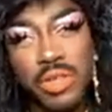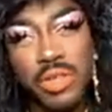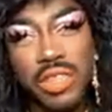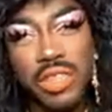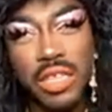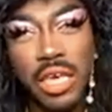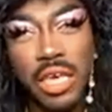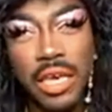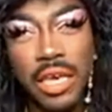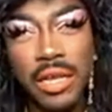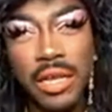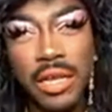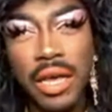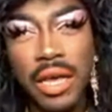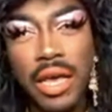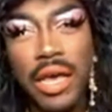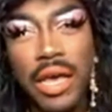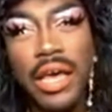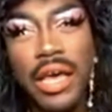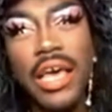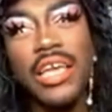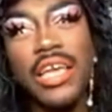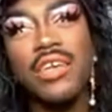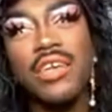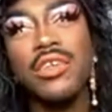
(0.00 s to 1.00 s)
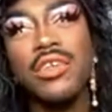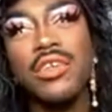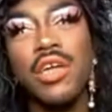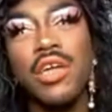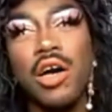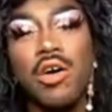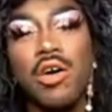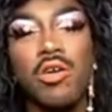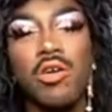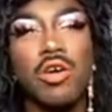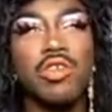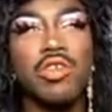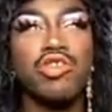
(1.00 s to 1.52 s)
board with it. Mm-hmm. And
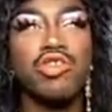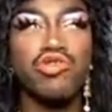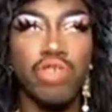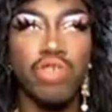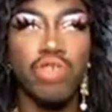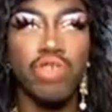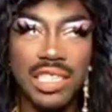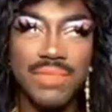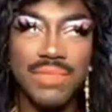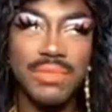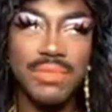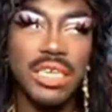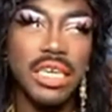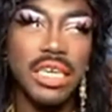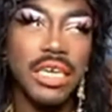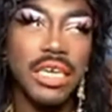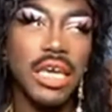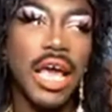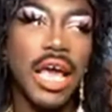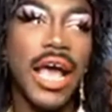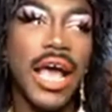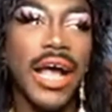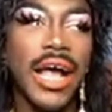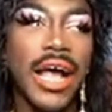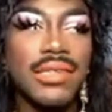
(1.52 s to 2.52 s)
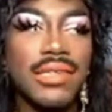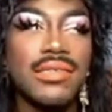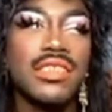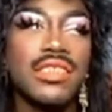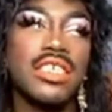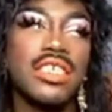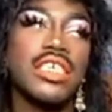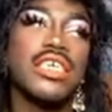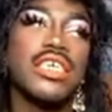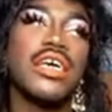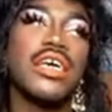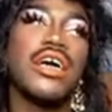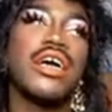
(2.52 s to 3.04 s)
you know, address me
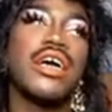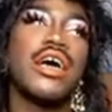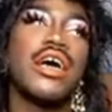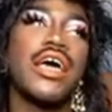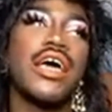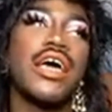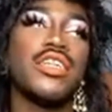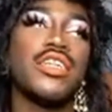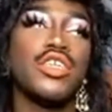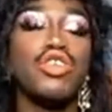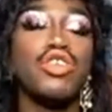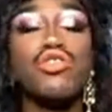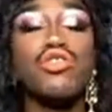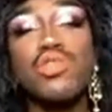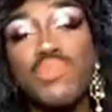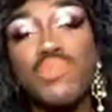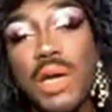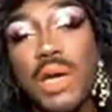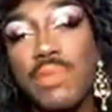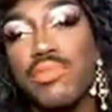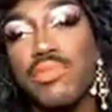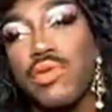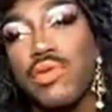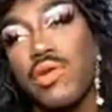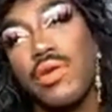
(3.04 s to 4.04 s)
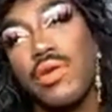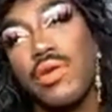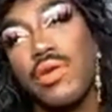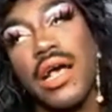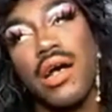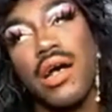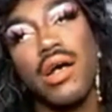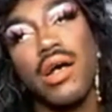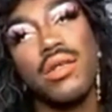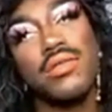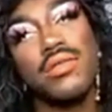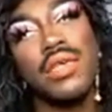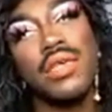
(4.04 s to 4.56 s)
as Tia and use my
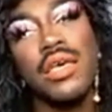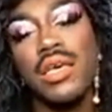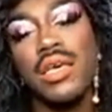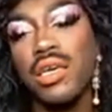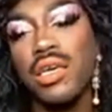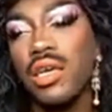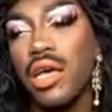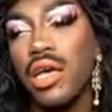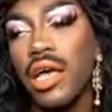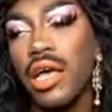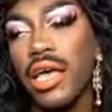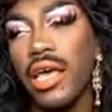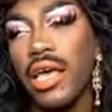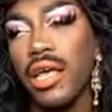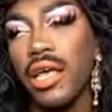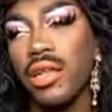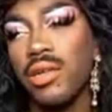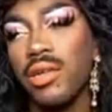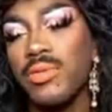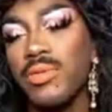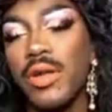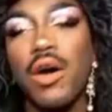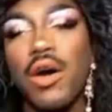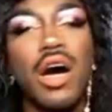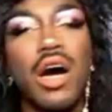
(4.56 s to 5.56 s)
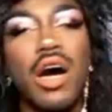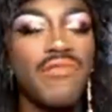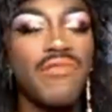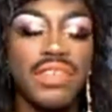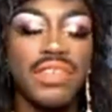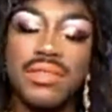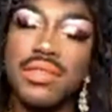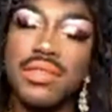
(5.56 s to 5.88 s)
pronouns. And you know,